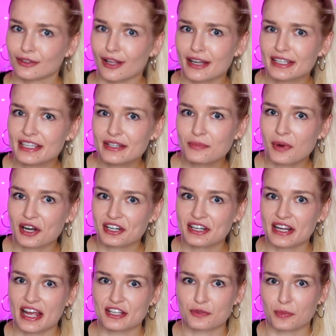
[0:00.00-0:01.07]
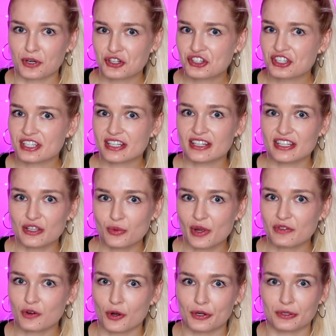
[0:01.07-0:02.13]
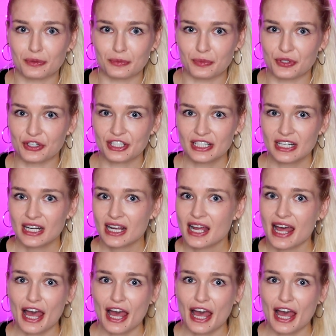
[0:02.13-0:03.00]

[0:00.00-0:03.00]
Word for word: Lockheed Martin has purchased a D-Wave quantum computer,